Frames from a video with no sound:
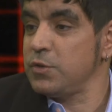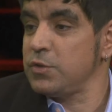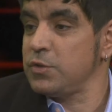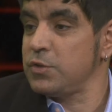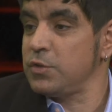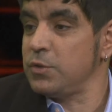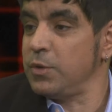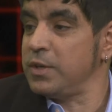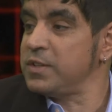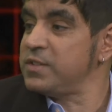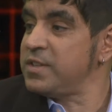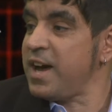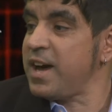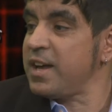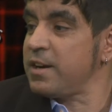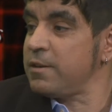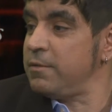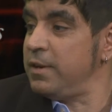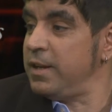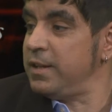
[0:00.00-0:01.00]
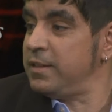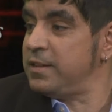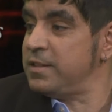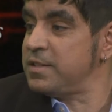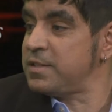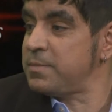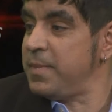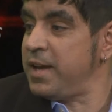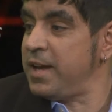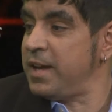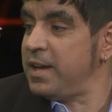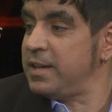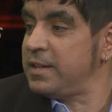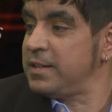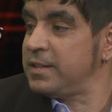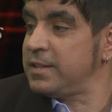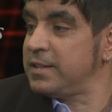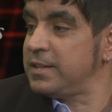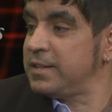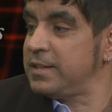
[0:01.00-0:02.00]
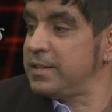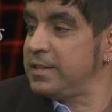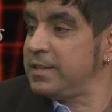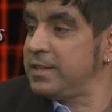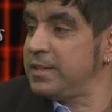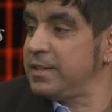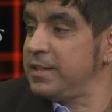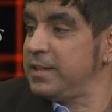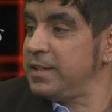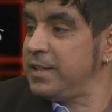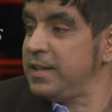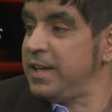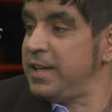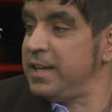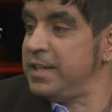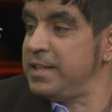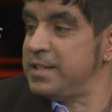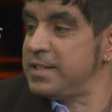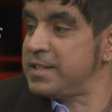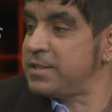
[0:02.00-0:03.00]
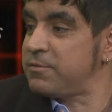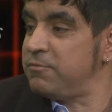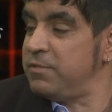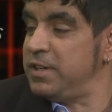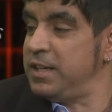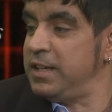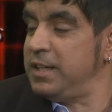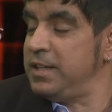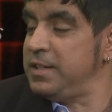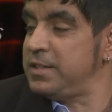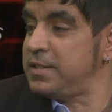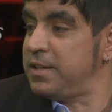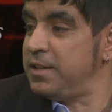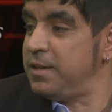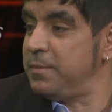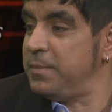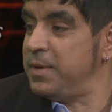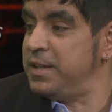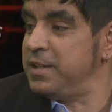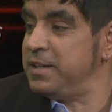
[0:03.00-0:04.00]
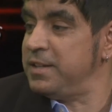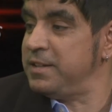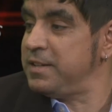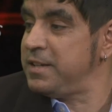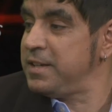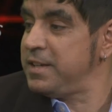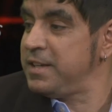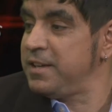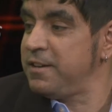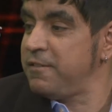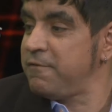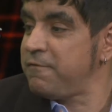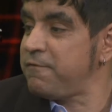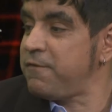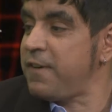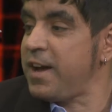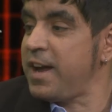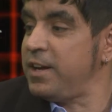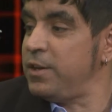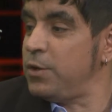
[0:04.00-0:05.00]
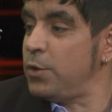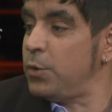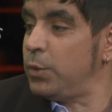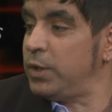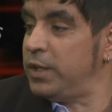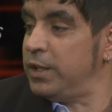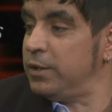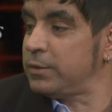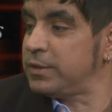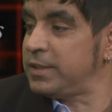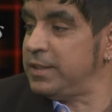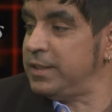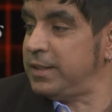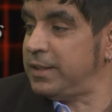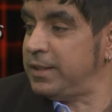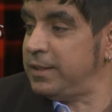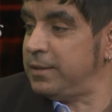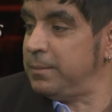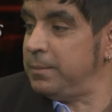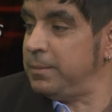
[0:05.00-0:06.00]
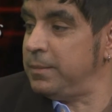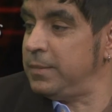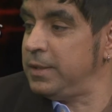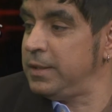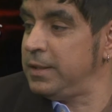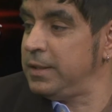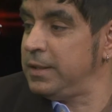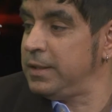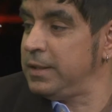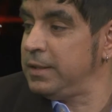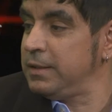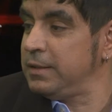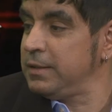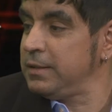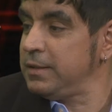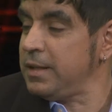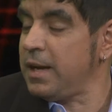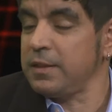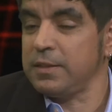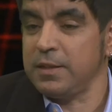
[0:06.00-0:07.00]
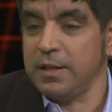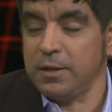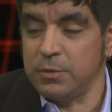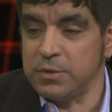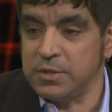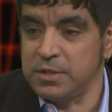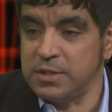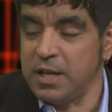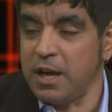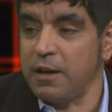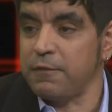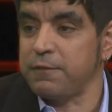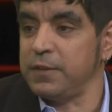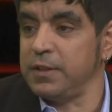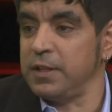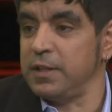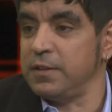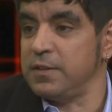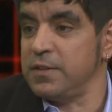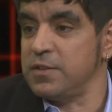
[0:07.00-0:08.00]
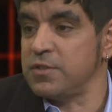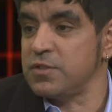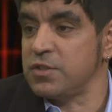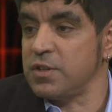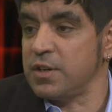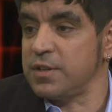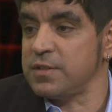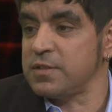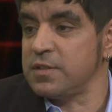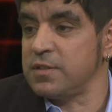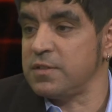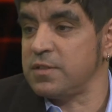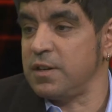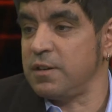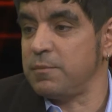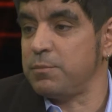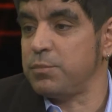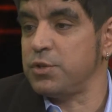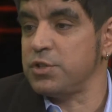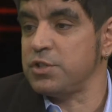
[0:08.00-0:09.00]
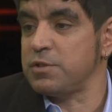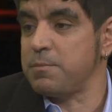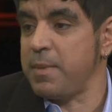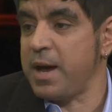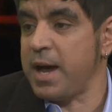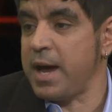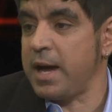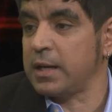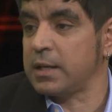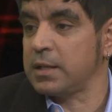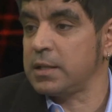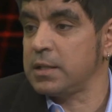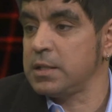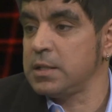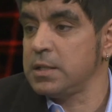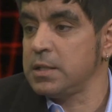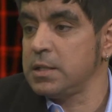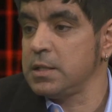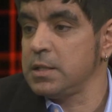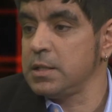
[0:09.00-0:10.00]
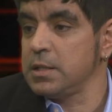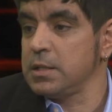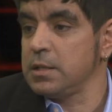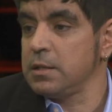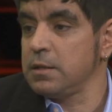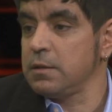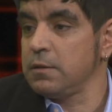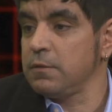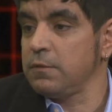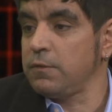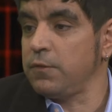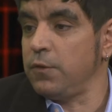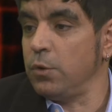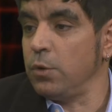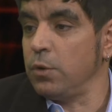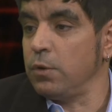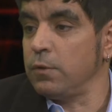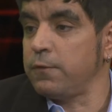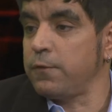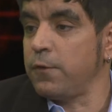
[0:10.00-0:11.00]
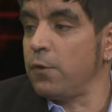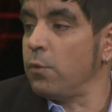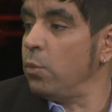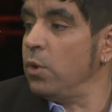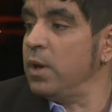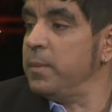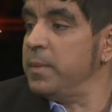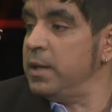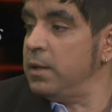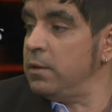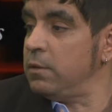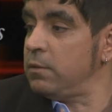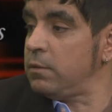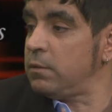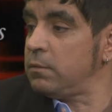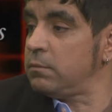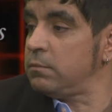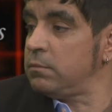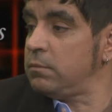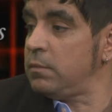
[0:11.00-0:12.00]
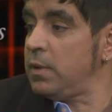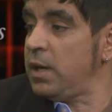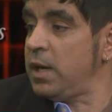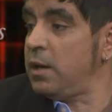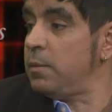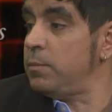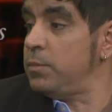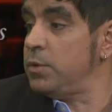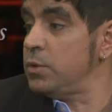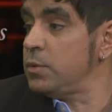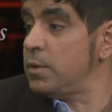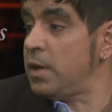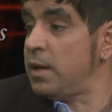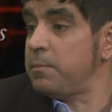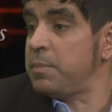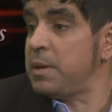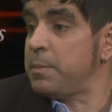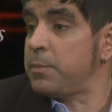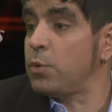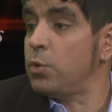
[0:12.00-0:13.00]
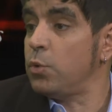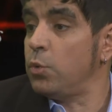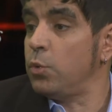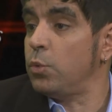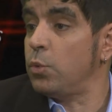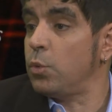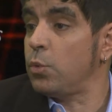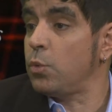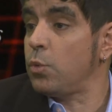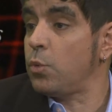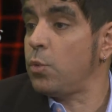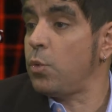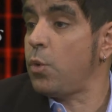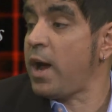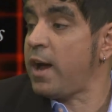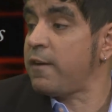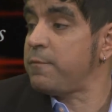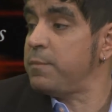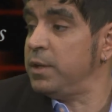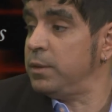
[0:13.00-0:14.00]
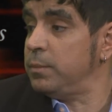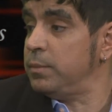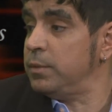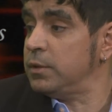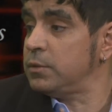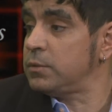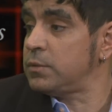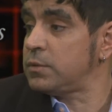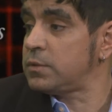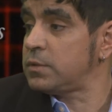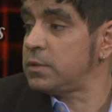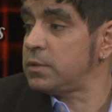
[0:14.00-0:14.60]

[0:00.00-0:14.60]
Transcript: to exonerate this man and just release him and find no guilt in him, I think was definitely a disjustice and a pushback for women and people who have been abused.